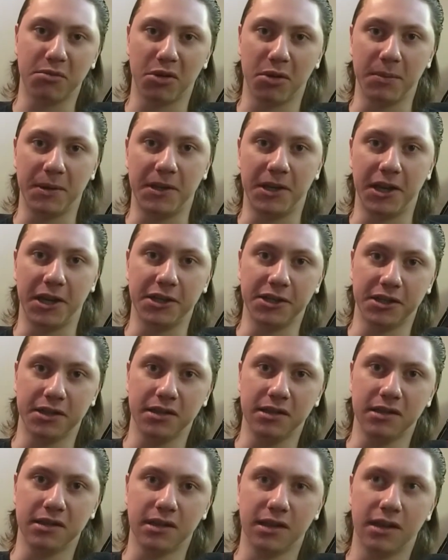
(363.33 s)

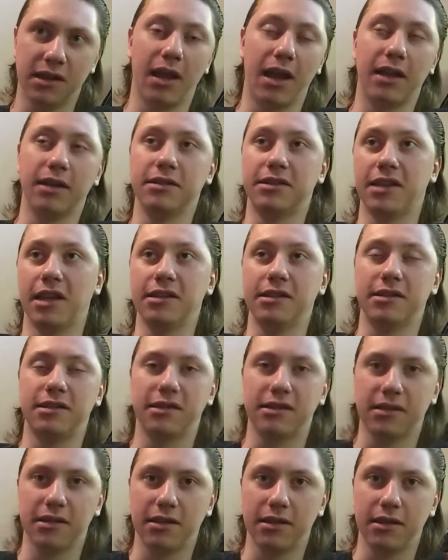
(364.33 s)
permutations. And
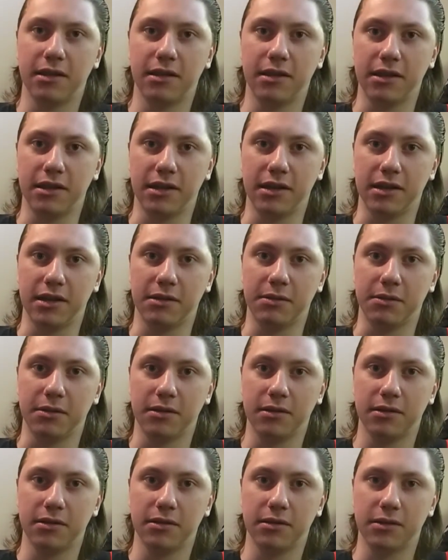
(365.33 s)
since the
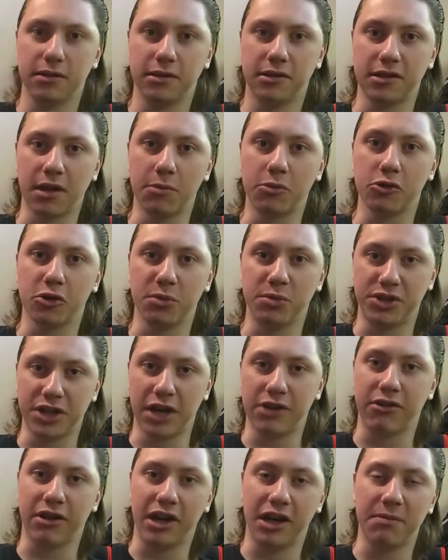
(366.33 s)
subgroup
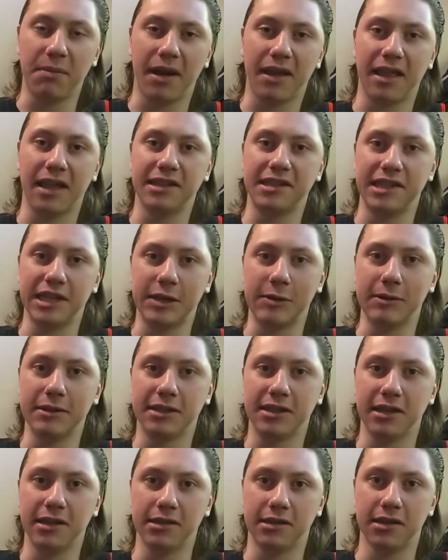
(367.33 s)
generated by that
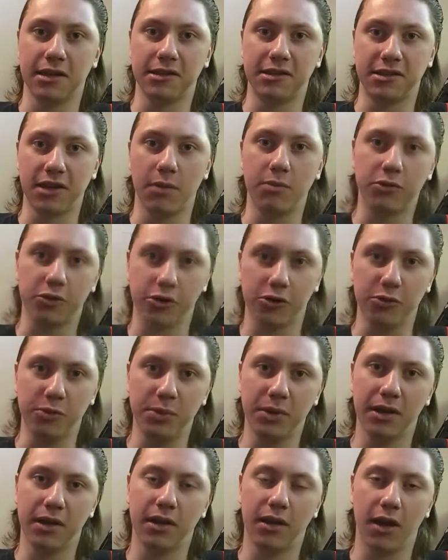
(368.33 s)
sequence is a subgroup
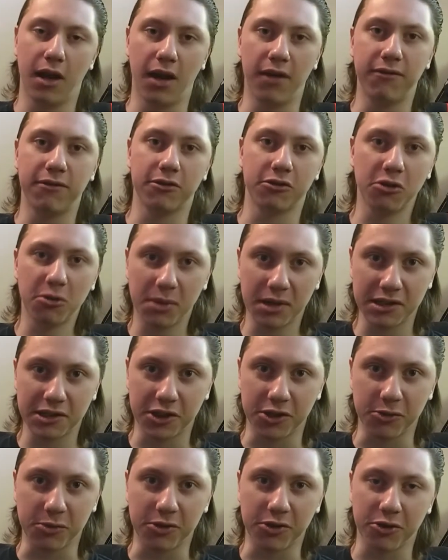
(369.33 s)
of the Rubik's
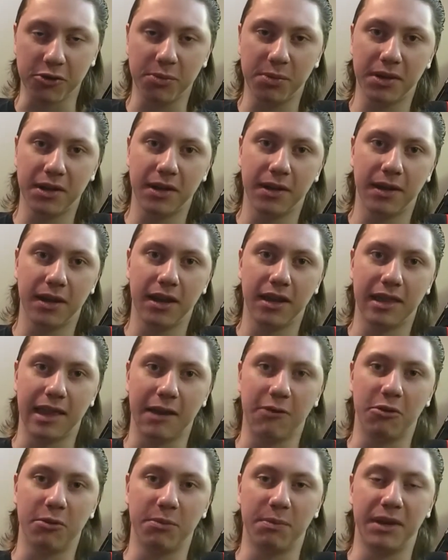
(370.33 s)
Cube group,
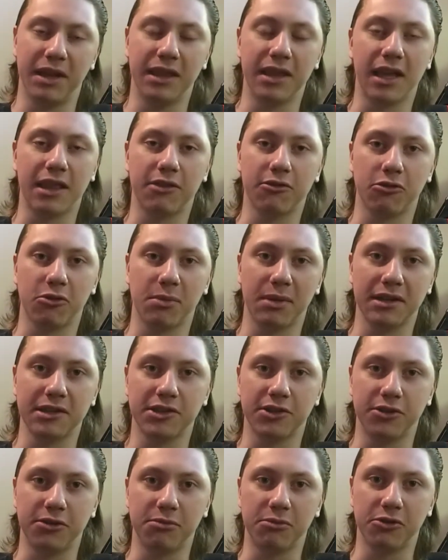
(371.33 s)
that would mean that the Rubik's
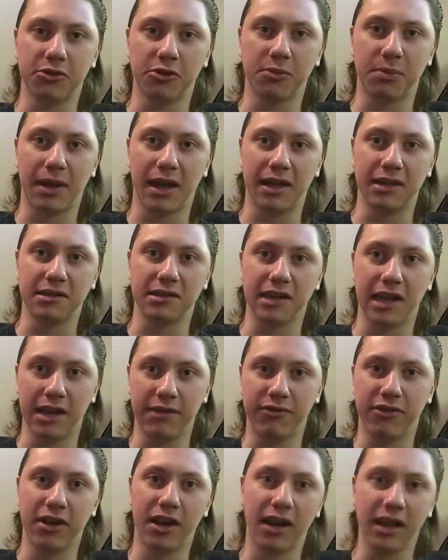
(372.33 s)
Cube group has
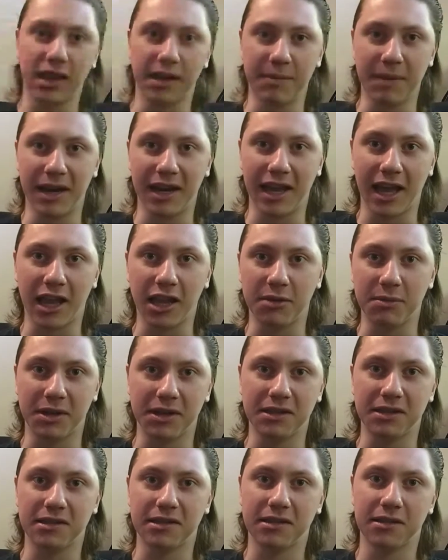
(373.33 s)
infinitely many
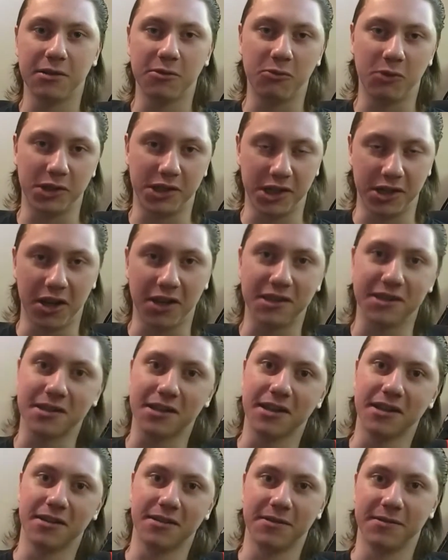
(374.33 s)
elements, which it doesn't.
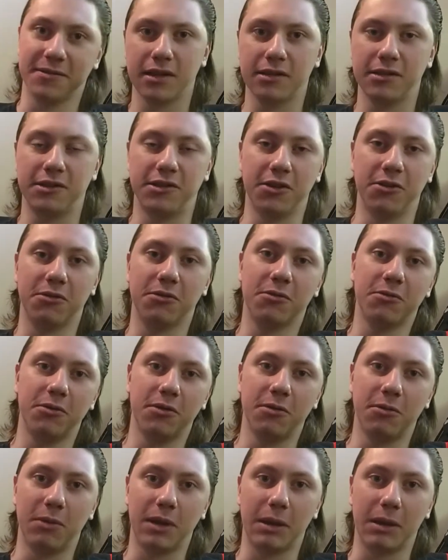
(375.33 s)
So
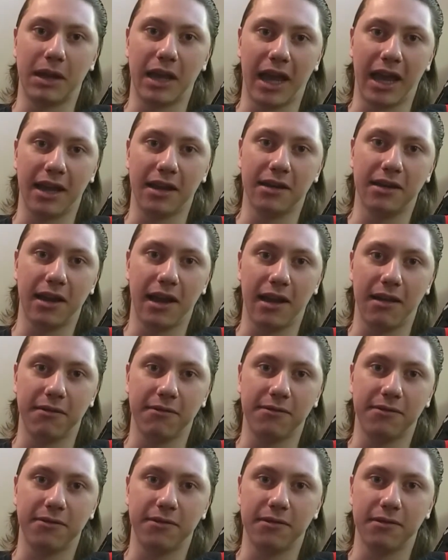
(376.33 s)
we can't
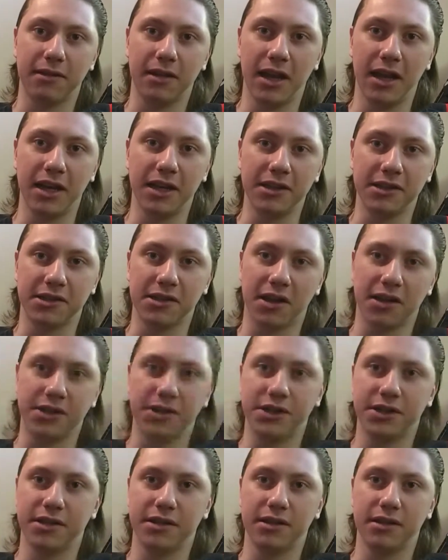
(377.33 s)
have any
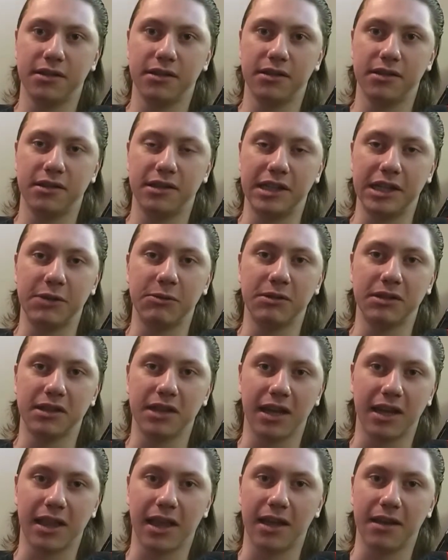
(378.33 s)
such sequence
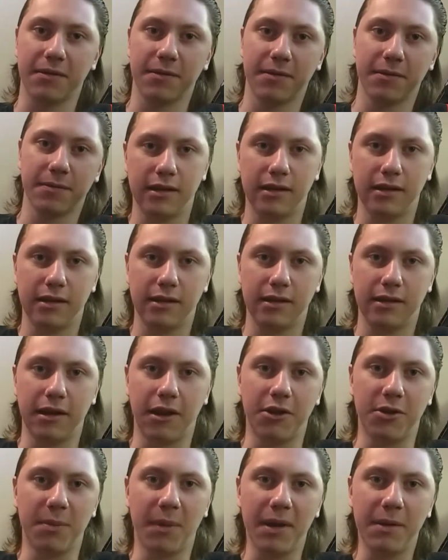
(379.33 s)
like that. Now
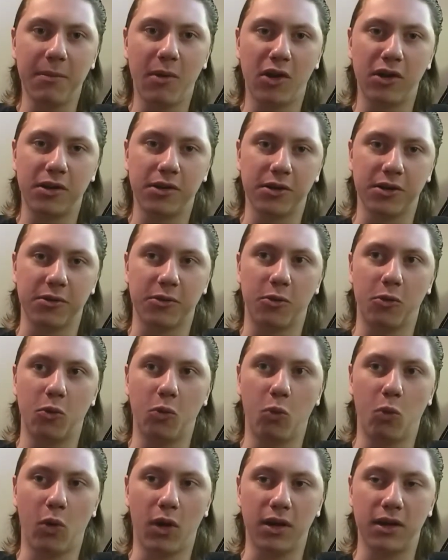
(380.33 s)
you might wonder
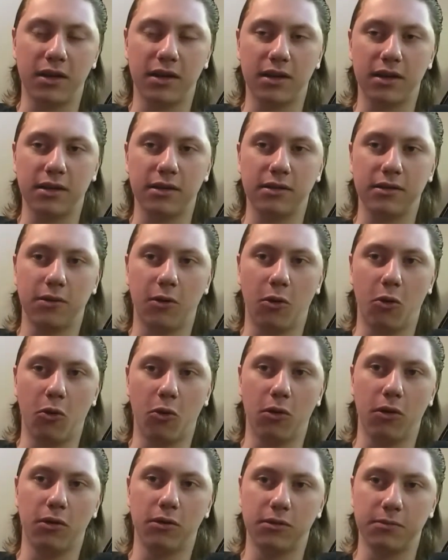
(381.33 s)
what
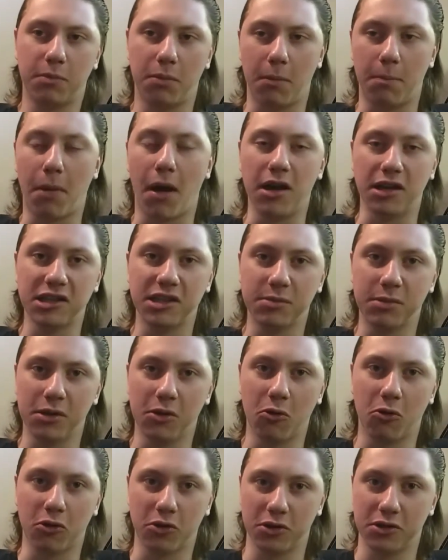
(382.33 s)
possible
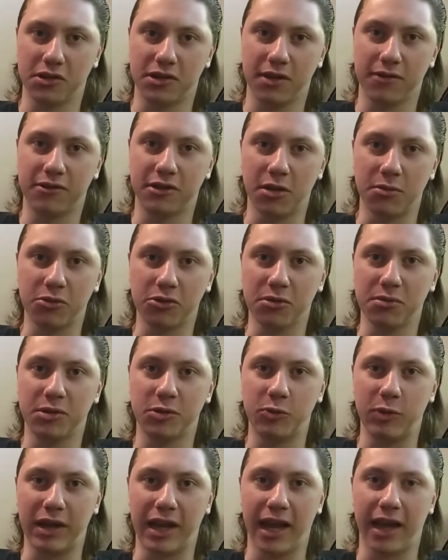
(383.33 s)
orders of subgroups
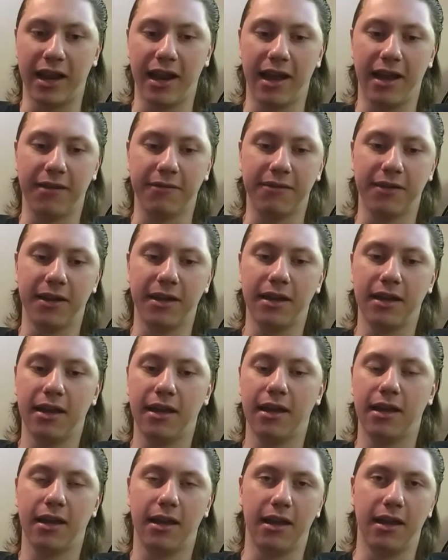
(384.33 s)
we can have,
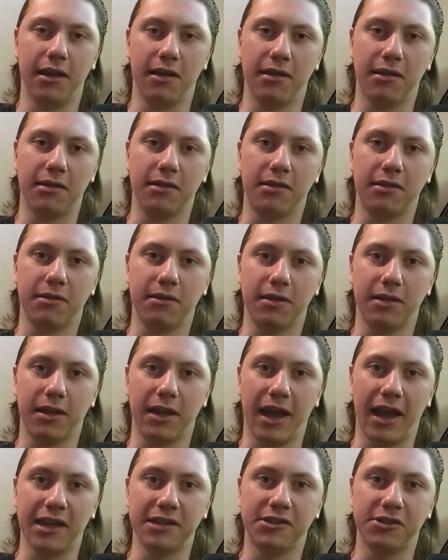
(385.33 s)
and
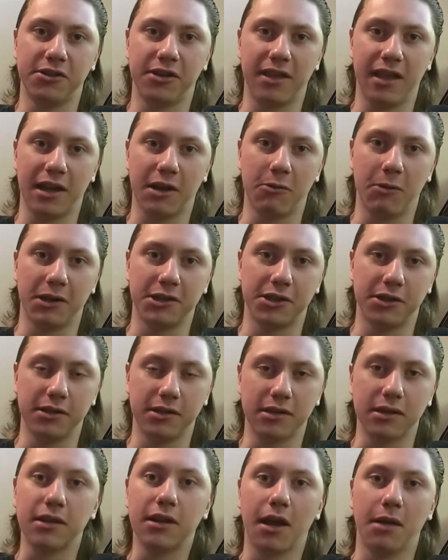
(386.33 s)
the answer to that
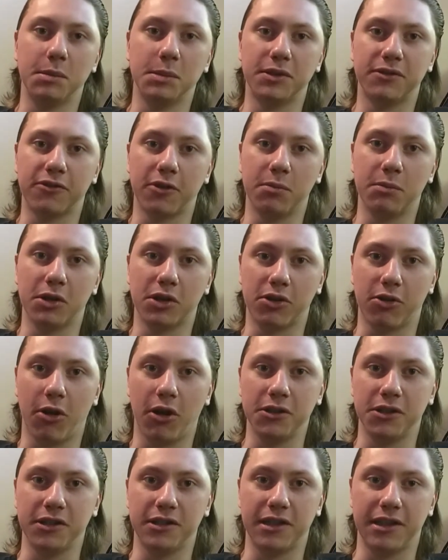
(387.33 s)
question comes from
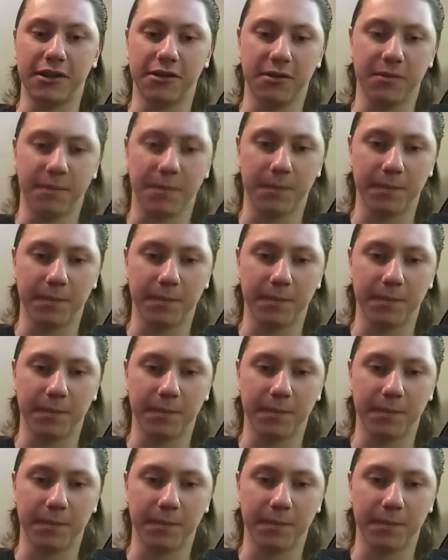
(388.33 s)
Lagrange's theorem.